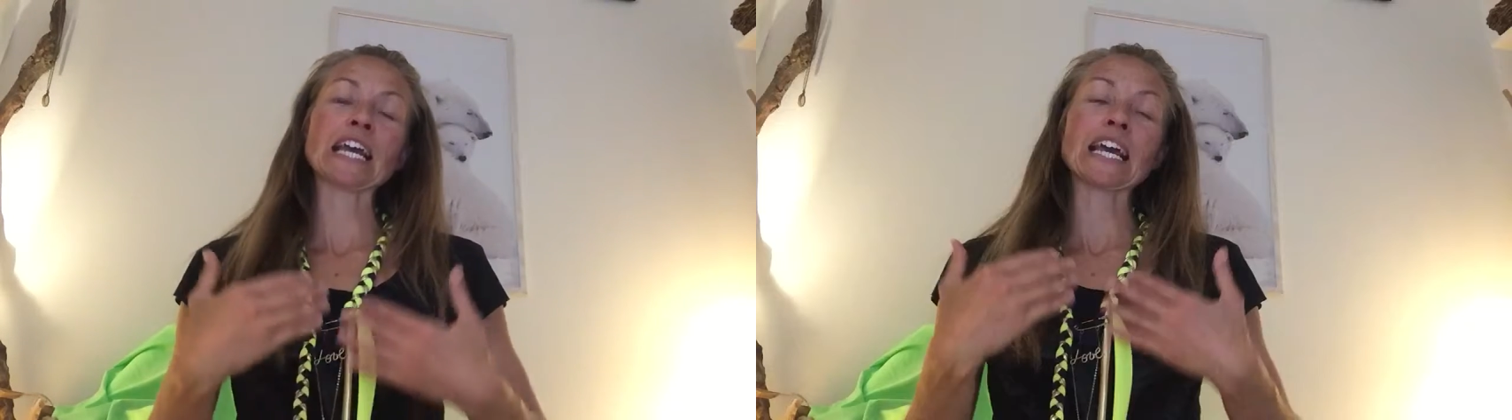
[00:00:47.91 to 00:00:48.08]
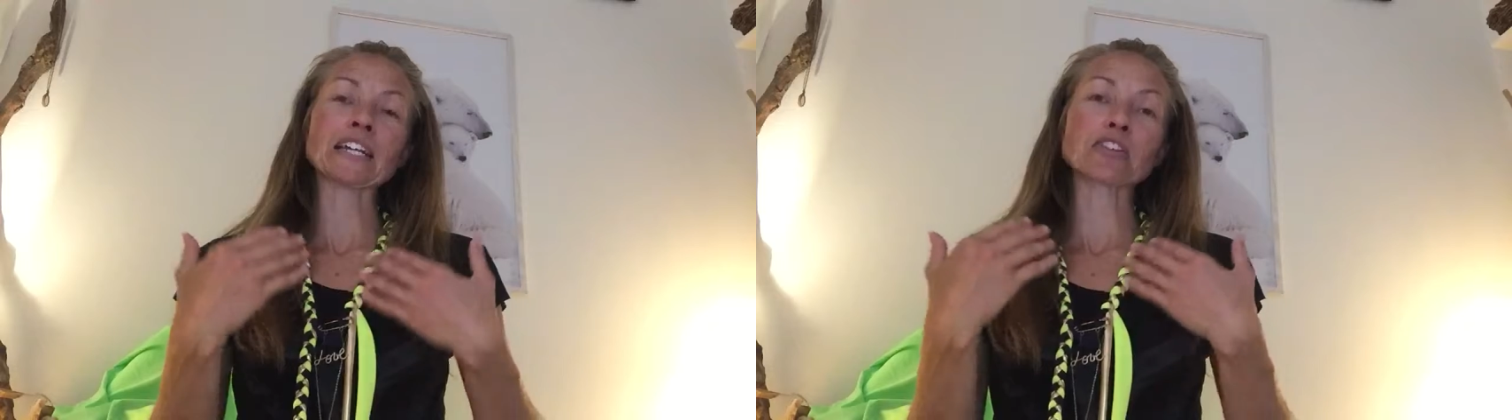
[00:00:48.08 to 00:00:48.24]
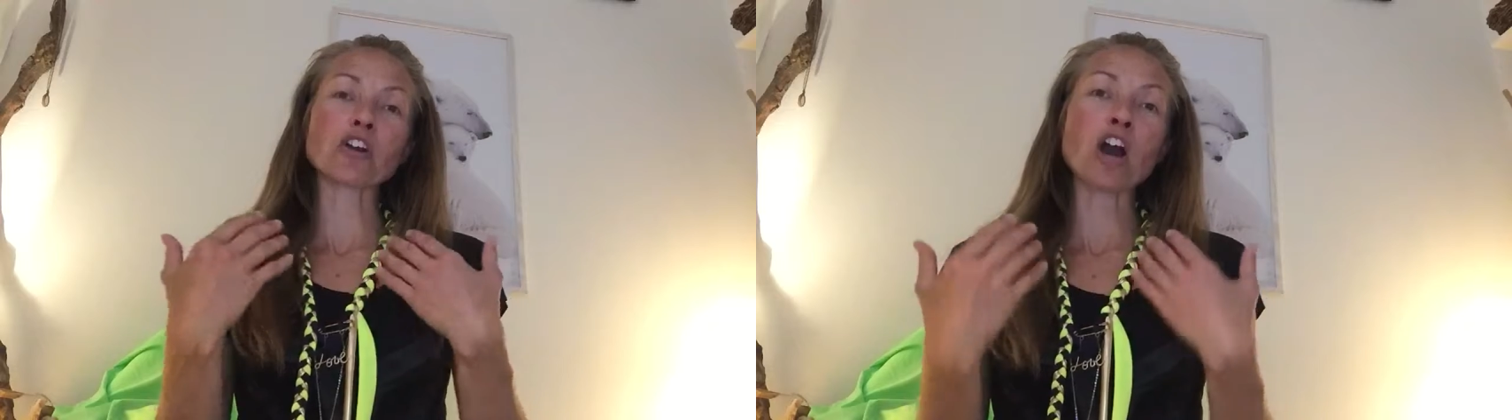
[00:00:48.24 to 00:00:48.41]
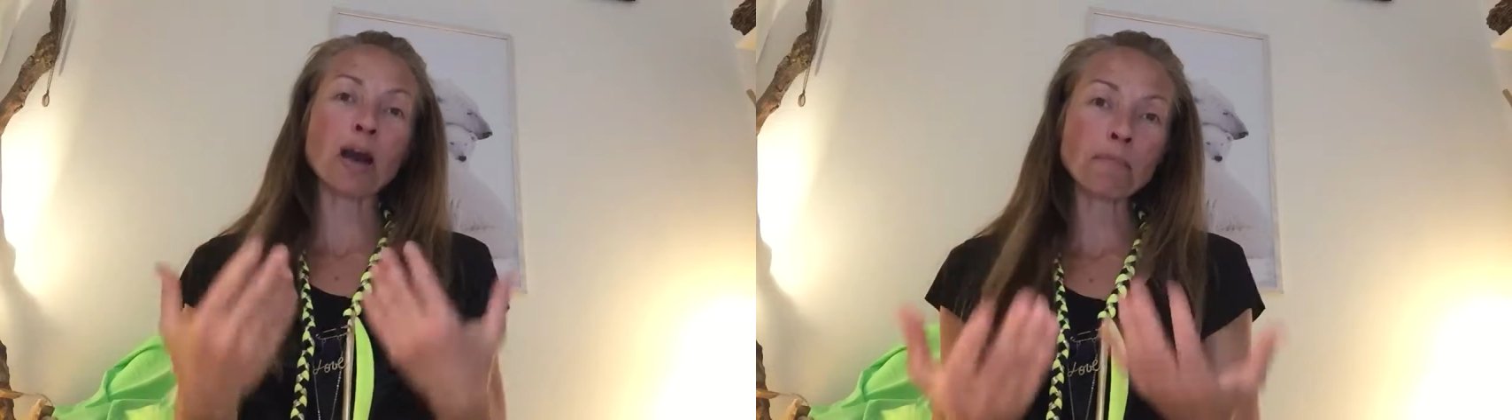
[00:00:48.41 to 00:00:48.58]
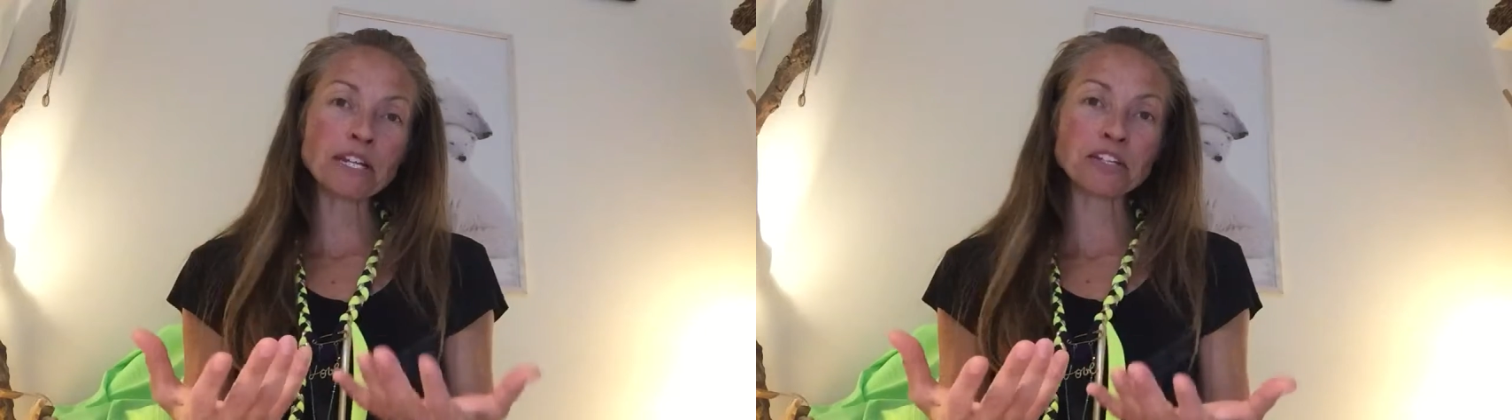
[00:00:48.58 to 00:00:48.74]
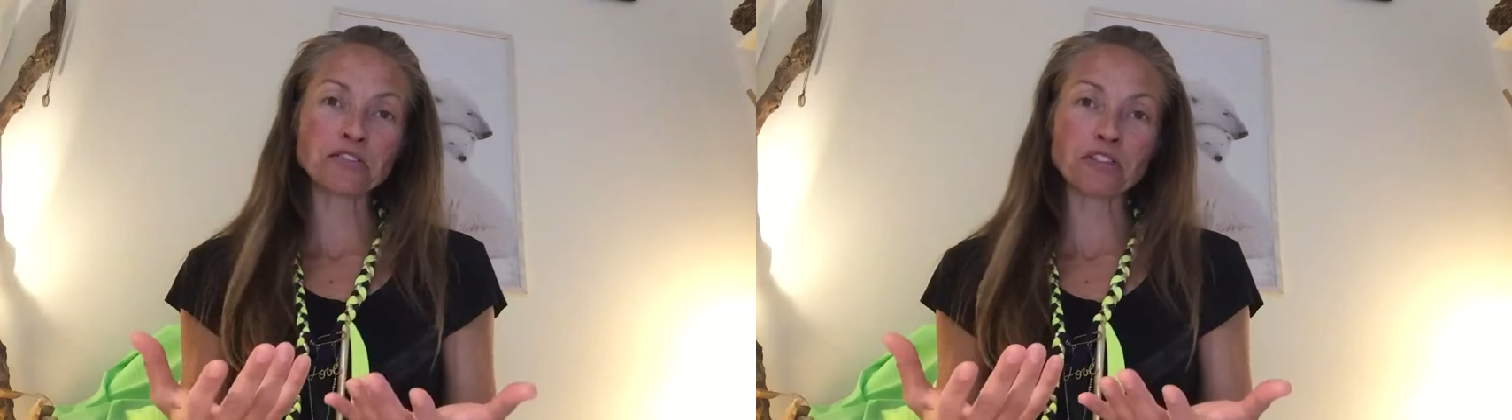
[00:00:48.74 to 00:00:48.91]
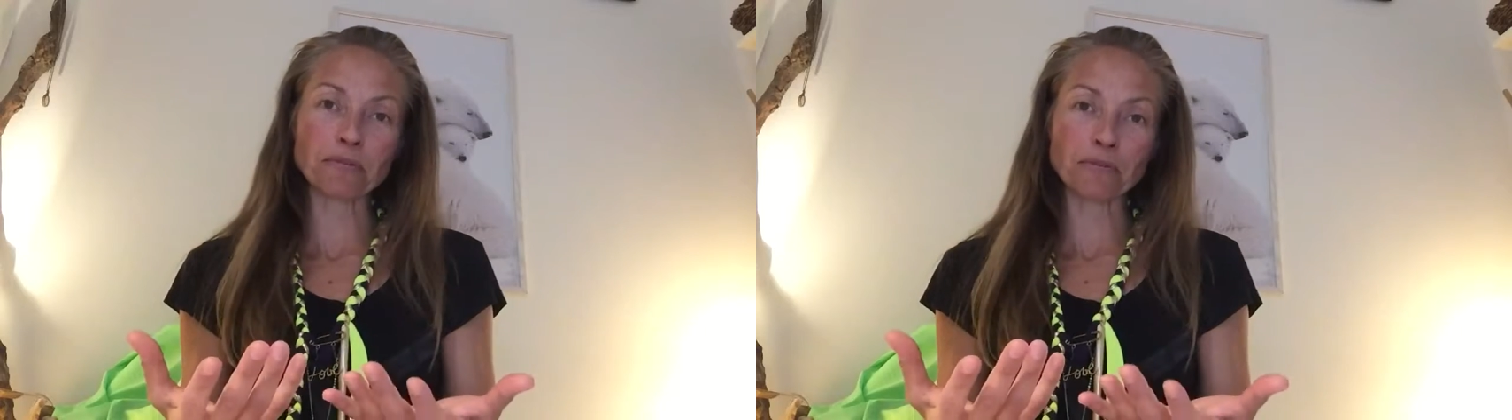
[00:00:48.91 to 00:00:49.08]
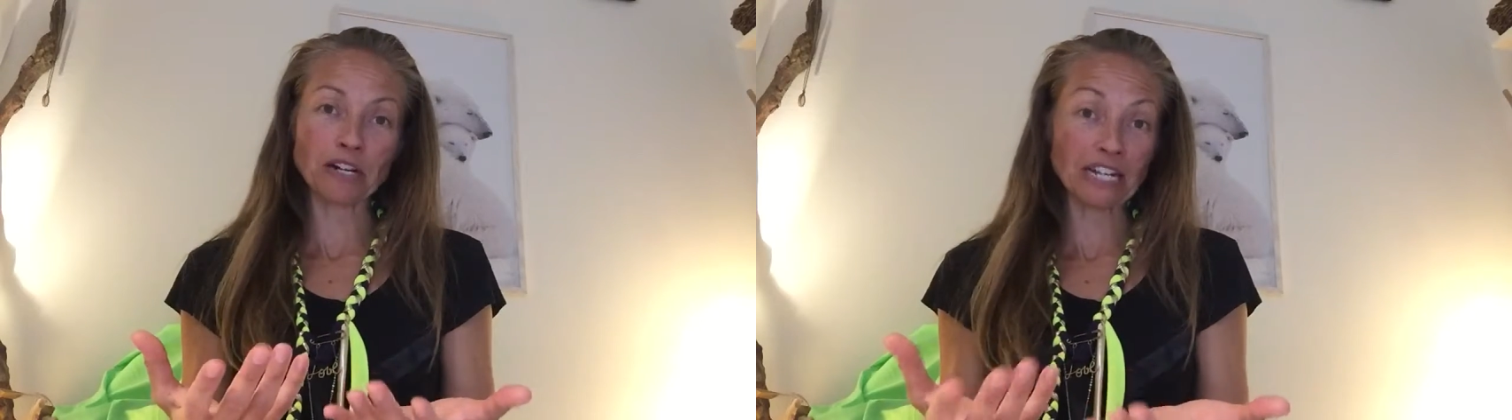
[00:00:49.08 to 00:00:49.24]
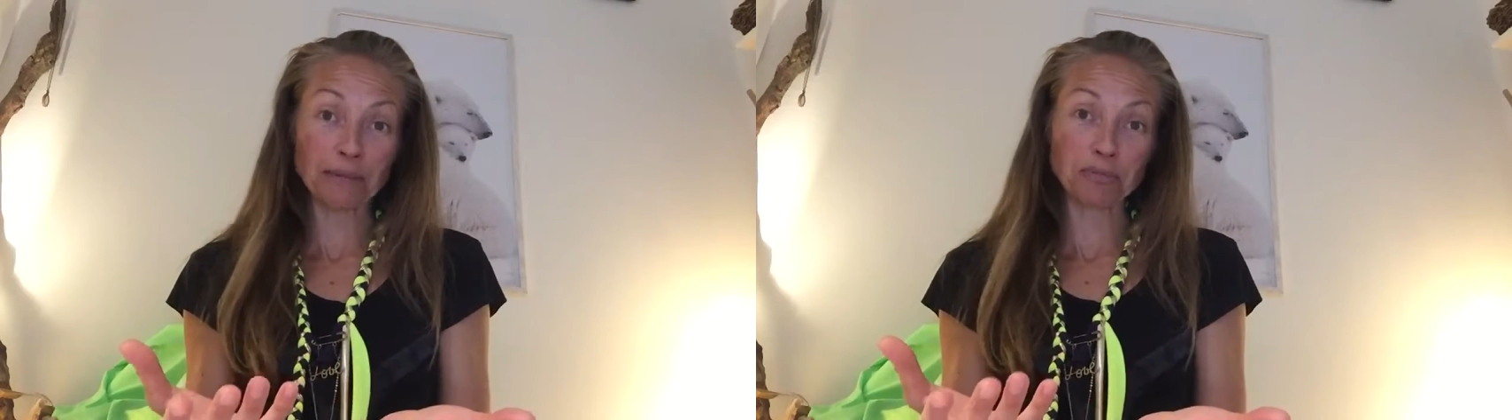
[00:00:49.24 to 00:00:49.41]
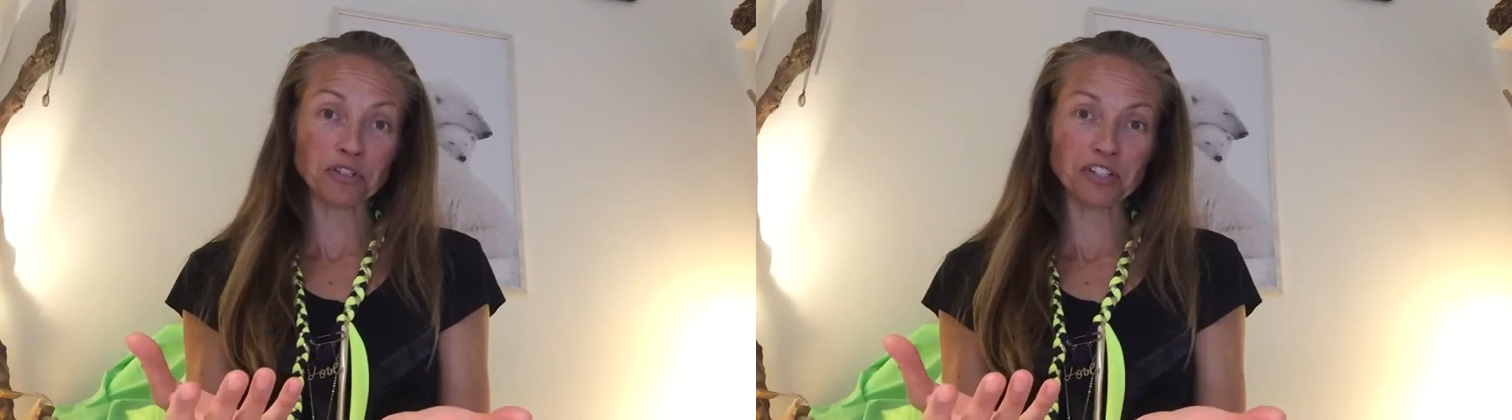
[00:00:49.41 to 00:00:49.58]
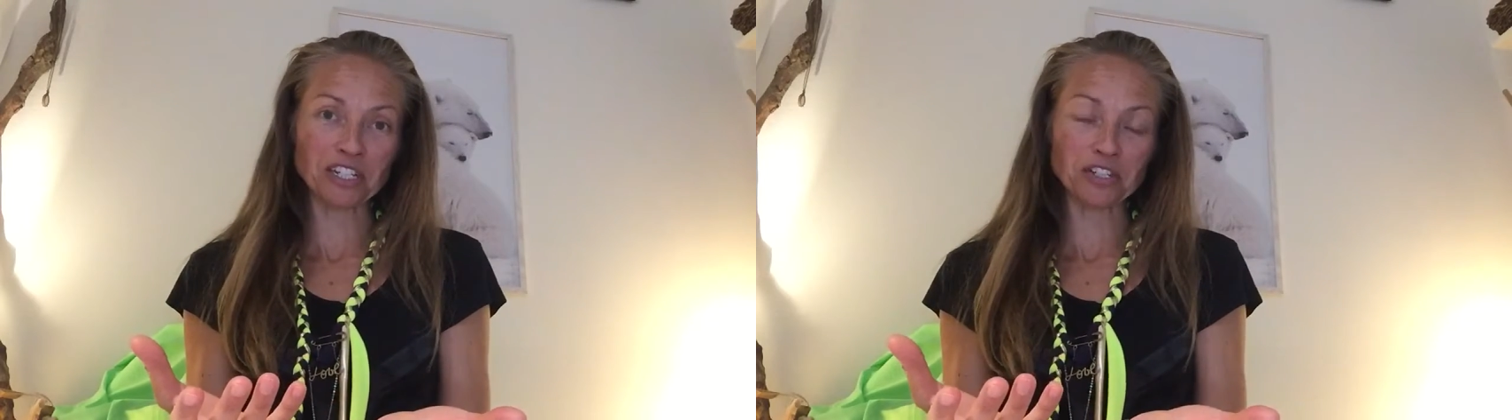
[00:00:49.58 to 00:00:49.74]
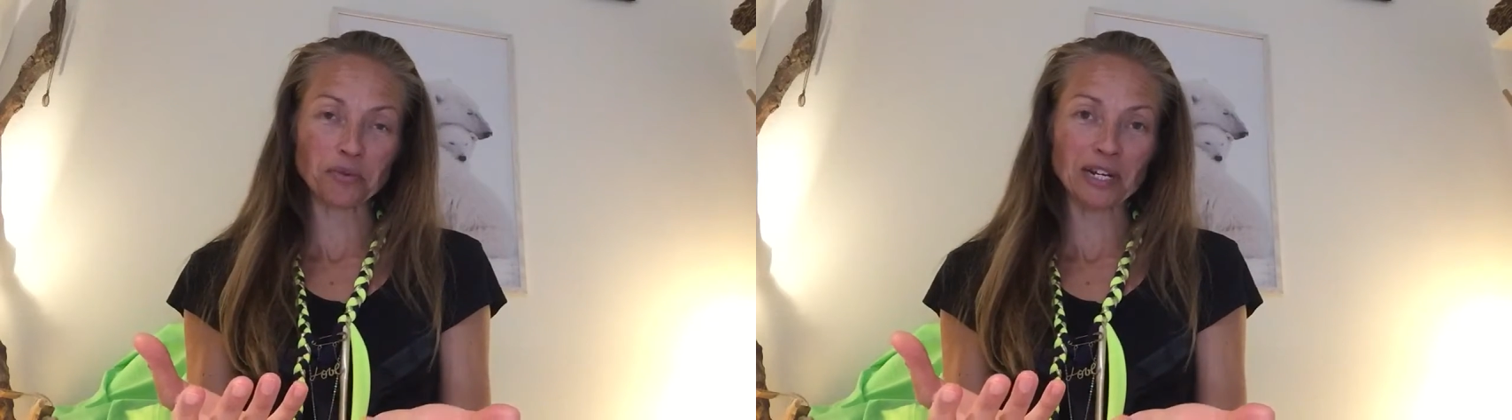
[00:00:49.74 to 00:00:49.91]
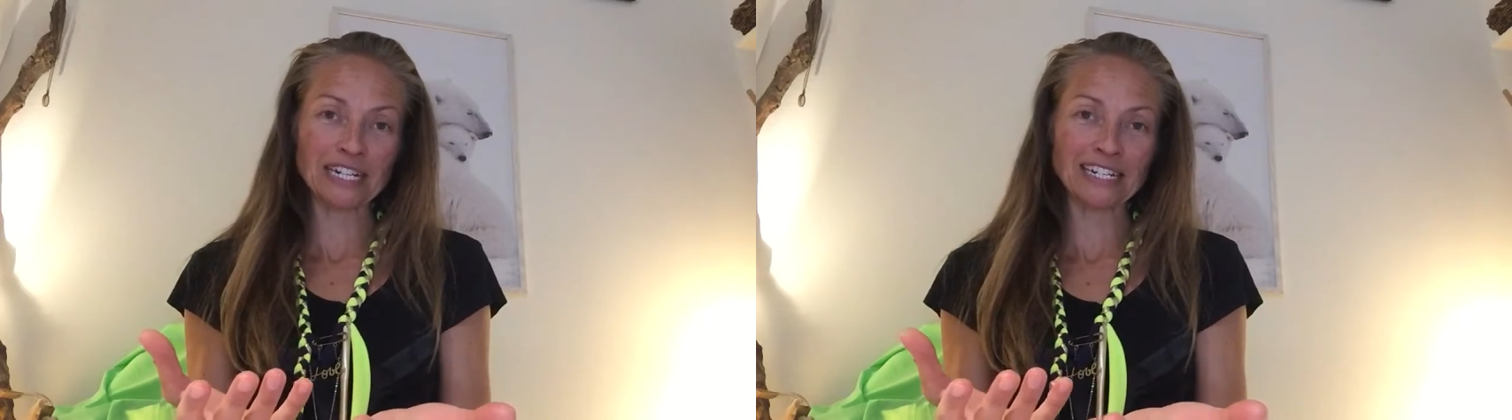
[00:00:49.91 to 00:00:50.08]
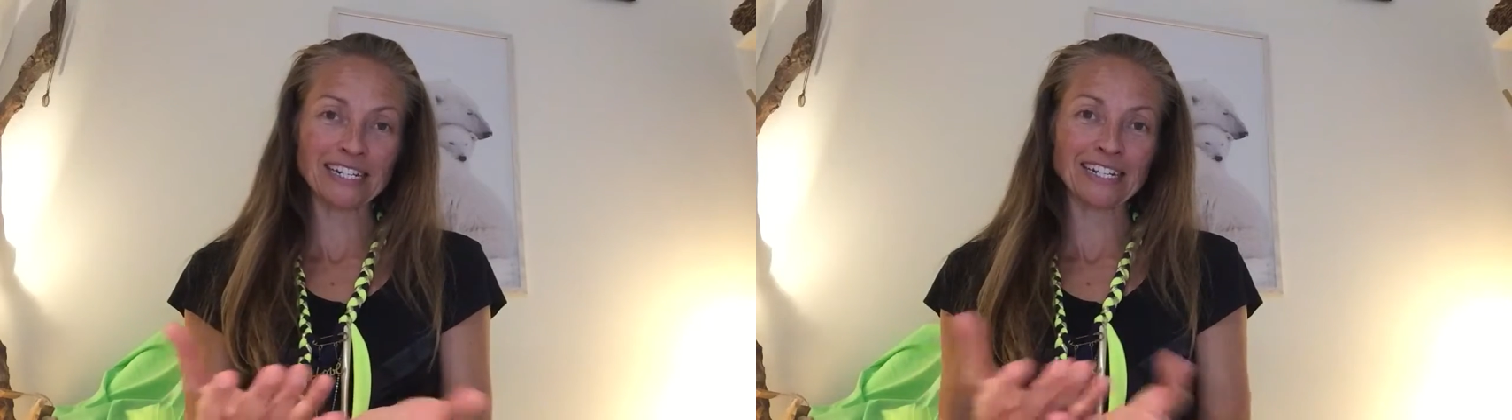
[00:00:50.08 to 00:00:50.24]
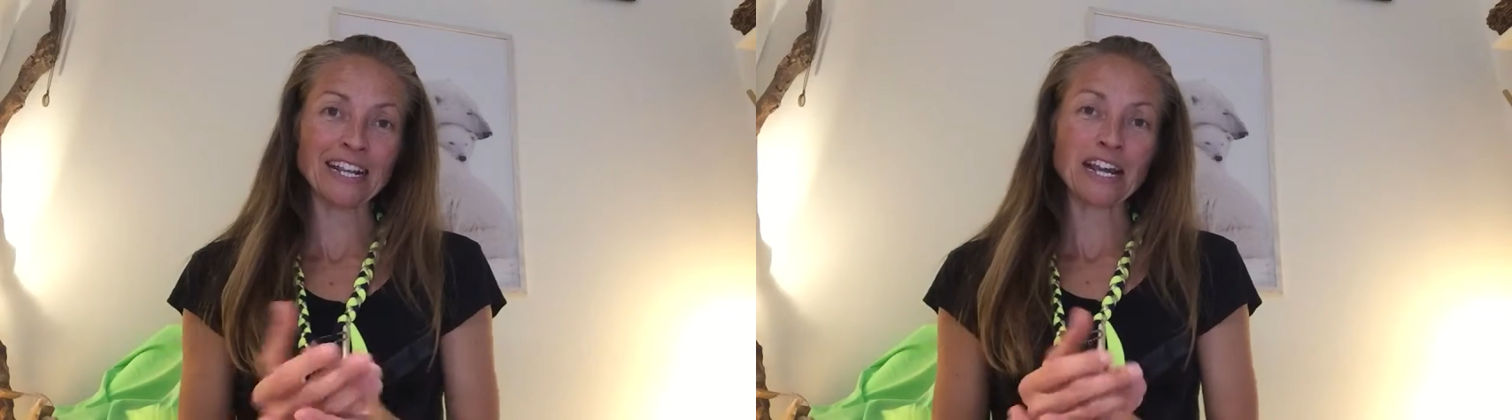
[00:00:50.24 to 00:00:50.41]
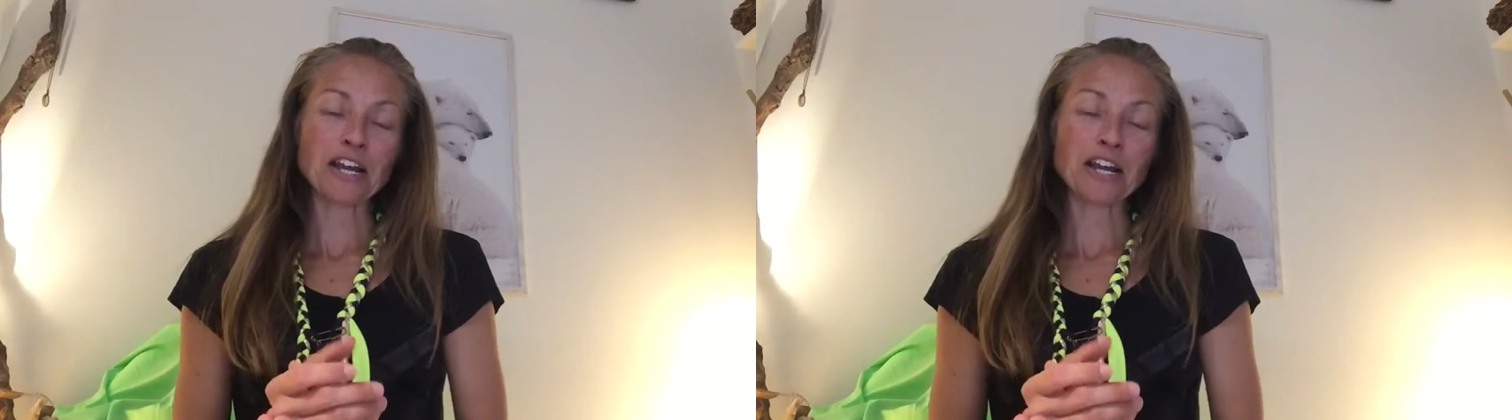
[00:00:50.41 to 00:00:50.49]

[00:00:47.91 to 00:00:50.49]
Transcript: and come into the labor situation